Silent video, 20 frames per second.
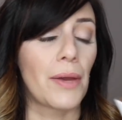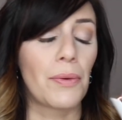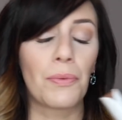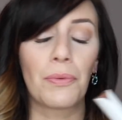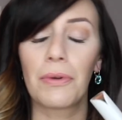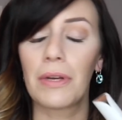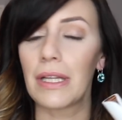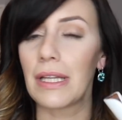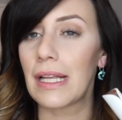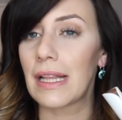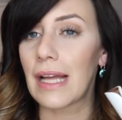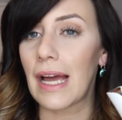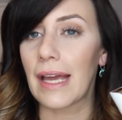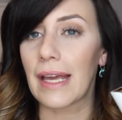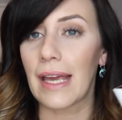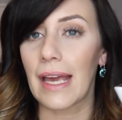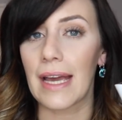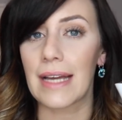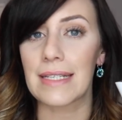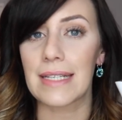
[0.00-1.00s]
I really
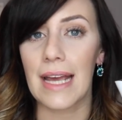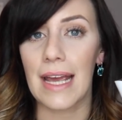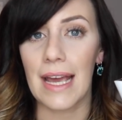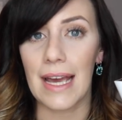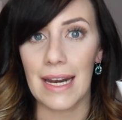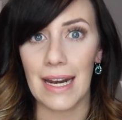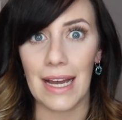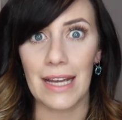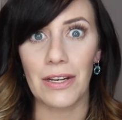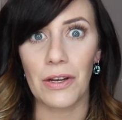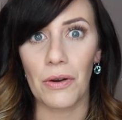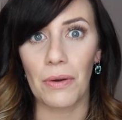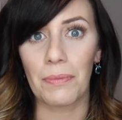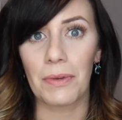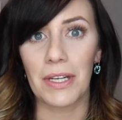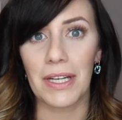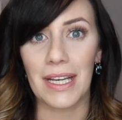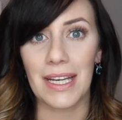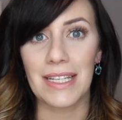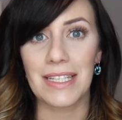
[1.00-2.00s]
like it, and I know I'm
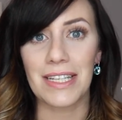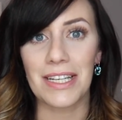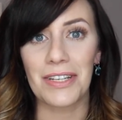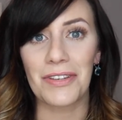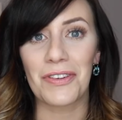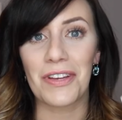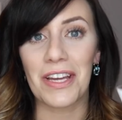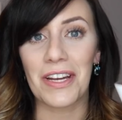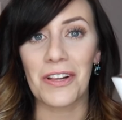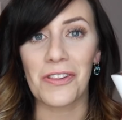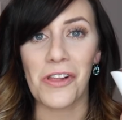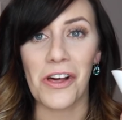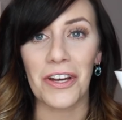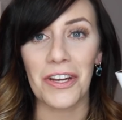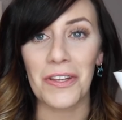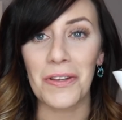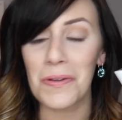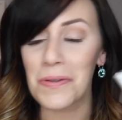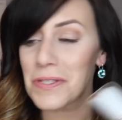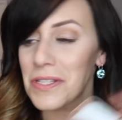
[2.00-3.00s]
gonna continue to get a lot
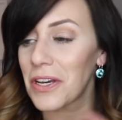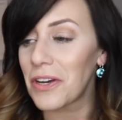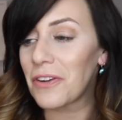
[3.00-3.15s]
of use